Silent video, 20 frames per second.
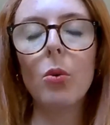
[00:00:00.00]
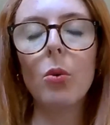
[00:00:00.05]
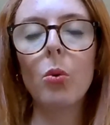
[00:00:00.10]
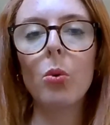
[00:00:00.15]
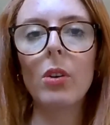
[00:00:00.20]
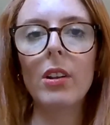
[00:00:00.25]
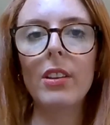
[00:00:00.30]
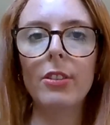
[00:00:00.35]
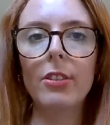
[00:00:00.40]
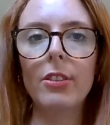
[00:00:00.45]

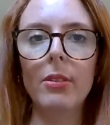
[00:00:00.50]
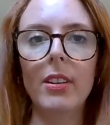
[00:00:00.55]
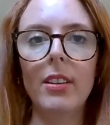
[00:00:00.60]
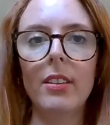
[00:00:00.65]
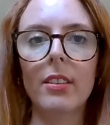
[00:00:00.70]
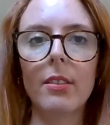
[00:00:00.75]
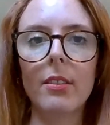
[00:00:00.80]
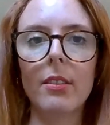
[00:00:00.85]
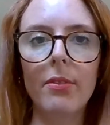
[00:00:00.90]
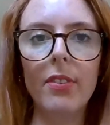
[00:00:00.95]
all it's doing
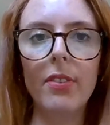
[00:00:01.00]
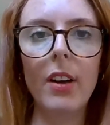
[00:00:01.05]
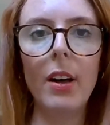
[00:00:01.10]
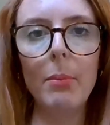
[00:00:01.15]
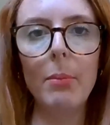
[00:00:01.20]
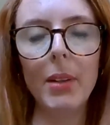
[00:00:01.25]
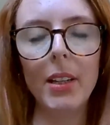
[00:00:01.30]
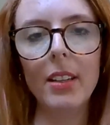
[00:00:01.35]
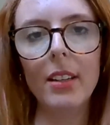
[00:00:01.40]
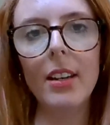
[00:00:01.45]
is
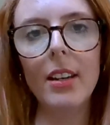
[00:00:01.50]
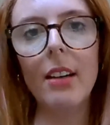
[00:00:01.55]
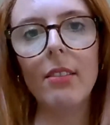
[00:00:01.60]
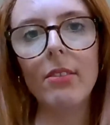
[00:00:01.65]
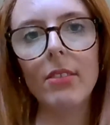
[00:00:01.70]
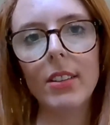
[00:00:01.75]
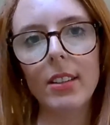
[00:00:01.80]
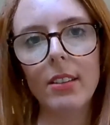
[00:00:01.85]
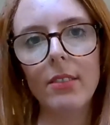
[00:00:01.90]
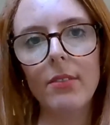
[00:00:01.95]
confirming the
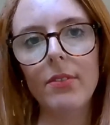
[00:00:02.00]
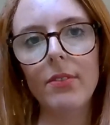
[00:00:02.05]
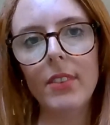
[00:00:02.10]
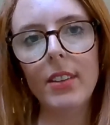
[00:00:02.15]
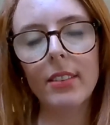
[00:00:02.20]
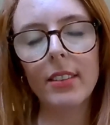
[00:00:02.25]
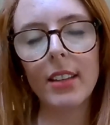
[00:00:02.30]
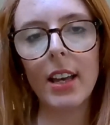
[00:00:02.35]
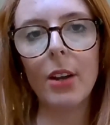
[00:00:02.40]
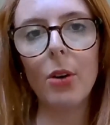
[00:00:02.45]
narrative.
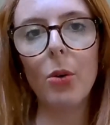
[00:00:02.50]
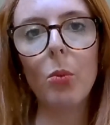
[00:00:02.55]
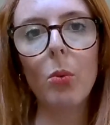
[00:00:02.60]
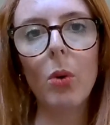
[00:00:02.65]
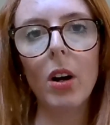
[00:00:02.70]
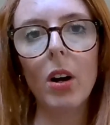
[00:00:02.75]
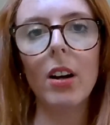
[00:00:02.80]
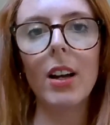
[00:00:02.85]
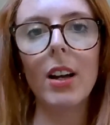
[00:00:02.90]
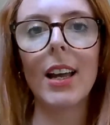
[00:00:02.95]
This cannot
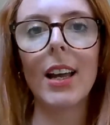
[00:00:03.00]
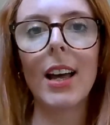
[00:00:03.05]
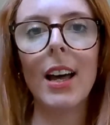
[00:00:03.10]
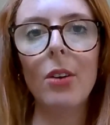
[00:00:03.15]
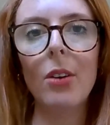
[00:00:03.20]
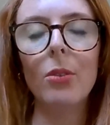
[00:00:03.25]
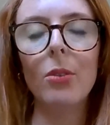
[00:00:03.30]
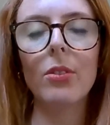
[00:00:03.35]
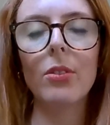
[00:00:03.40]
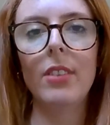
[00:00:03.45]
work. I
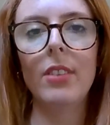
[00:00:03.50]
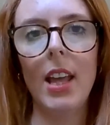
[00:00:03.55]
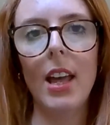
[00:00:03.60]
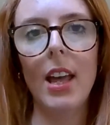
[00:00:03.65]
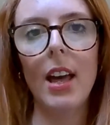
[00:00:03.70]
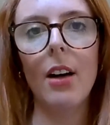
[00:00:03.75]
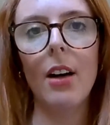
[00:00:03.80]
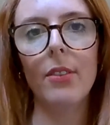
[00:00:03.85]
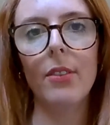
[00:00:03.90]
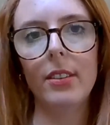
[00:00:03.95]
cannot
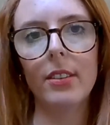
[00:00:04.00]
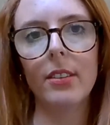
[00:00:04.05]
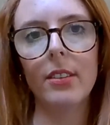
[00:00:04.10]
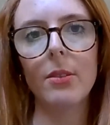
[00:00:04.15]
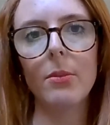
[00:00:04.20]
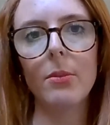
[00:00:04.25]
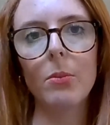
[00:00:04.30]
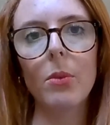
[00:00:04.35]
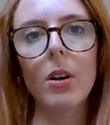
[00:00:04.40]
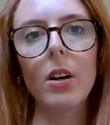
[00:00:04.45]
see how this
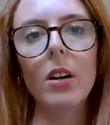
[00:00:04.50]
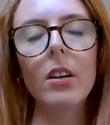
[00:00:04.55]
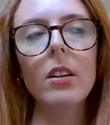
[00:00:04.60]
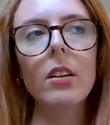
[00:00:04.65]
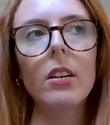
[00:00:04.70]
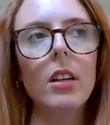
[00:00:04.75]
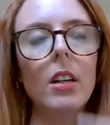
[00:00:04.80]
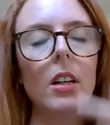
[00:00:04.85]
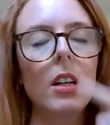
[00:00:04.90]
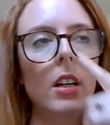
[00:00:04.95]
can
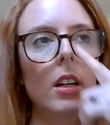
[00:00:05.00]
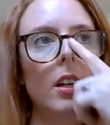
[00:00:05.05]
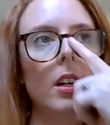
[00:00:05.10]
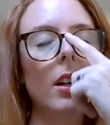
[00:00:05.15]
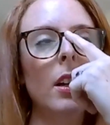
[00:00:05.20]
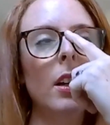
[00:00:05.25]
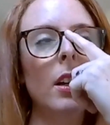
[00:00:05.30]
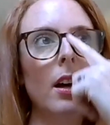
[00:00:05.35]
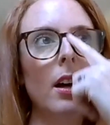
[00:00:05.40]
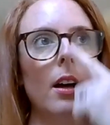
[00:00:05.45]
work.
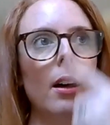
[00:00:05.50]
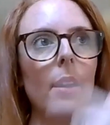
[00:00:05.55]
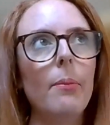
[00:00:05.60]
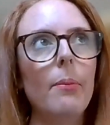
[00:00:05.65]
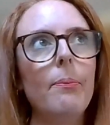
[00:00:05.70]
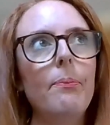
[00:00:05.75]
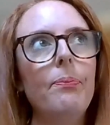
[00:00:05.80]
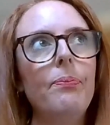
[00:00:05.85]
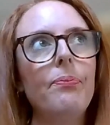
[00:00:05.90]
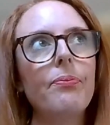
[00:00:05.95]

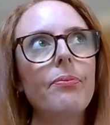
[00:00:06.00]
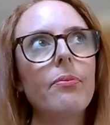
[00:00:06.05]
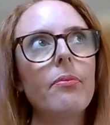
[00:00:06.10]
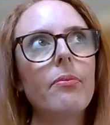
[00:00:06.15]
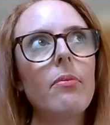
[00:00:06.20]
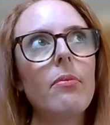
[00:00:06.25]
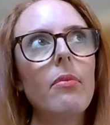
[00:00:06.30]
And